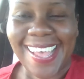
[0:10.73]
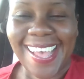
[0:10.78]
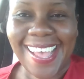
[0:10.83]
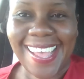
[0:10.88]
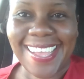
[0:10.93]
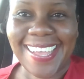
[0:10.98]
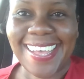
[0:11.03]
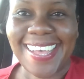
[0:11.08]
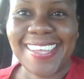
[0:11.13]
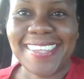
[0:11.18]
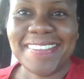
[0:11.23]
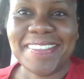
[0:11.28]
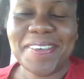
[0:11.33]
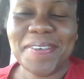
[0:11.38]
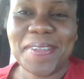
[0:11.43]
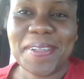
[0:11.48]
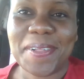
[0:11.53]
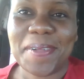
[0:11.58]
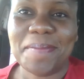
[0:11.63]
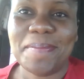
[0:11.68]
Hi guys, and
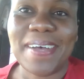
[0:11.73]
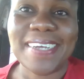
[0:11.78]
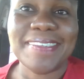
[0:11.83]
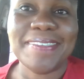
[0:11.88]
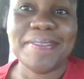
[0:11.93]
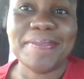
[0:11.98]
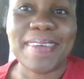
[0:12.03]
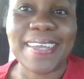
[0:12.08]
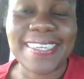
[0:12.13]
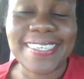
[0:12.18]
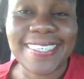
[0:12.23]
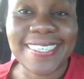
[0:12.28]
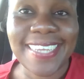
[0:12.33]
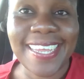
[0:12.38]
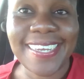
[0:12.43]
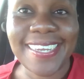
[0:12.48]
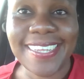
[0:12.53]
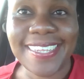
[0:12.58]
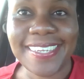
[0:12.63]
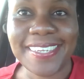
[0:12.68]
welcome back to my
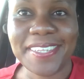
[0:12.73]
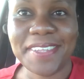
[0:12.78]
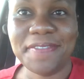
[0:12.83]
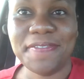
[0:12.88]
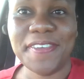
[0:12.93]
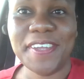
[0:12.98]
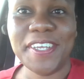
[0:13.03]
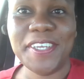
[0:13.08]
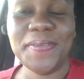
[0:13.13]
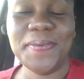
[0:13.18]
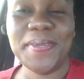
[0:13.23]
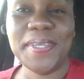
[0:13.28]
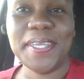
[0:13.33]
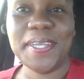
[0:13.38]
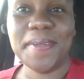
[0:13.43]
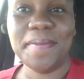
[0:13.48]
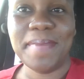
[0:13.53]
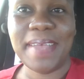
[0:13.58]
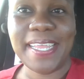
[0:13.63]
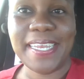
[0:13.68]
channel. If you're new
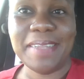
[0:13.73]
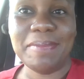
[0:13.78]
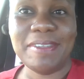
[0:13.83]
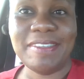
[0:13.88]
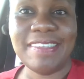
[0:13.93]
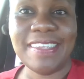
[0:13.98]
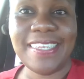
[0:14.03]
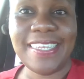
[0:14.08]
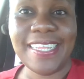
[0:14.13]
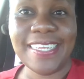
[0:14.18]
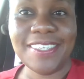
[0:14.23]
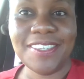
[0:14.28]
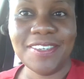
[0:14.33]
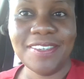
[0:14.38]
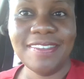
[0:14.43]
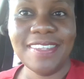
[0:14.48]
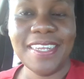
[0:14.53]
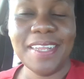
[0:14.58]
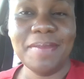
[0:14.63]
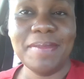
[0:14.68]
here, my name is
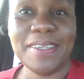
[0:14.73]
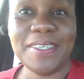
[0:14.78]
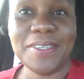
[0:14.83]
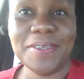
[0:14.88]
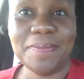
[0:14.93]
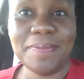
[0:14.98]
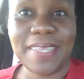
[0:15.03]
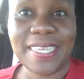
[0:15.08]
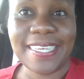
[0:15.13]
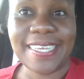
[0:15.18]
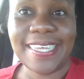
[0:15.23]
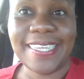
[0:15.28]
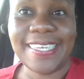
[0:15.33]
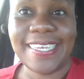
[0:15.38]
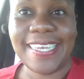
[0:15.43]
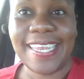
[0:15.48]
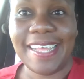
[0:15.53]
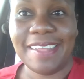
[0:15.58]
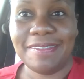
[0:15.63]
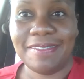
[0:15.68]
Electrous and I'm a
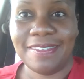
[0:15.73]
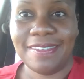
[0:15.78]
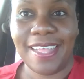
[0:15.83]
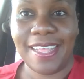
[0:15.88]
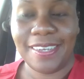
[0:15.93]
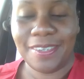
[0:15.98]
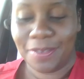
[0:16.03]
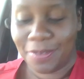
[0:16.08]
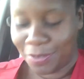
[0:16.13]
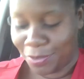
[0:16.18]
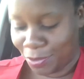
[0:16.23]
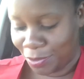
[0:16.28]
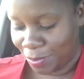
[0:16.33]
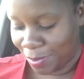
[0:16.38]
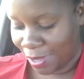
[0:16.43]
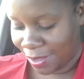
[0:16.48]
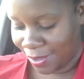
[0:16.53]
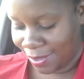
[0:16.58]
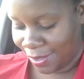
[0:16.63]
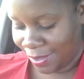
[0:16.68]
Jamaican lifestyle
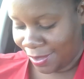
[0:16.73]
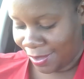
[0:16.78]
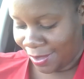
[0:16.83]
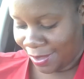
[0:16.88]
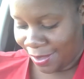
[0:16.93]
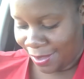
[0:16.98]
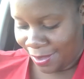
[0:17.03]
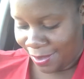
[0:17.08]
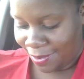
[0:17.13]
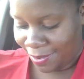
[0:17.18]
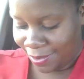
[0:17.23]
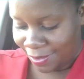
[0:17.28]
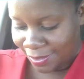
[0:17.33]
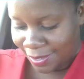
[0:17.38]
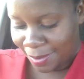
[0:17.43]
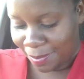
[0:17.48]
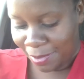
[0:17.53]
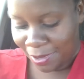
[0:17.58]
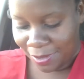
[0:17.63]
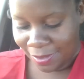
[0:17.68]
YouTuber. What's
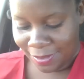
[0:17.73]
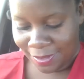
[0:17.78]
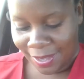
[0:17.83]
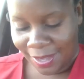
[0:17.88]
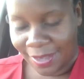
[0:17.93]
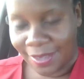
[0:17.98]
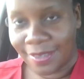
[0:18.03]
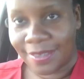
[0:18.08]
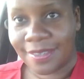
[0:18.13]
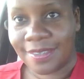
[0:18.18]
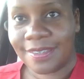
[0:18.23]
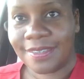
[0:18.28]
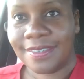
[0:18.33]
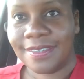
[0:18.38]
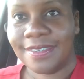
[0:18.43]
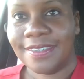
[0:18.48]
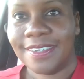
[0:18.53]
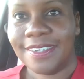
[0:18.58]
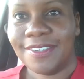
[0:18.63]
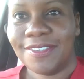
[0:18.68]
your blouse here?
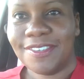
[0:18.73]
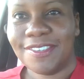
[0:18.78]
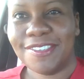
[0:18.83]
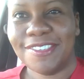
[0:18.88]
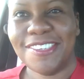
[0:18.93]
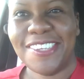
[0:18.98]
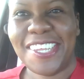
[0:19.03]
Yeah? I look so.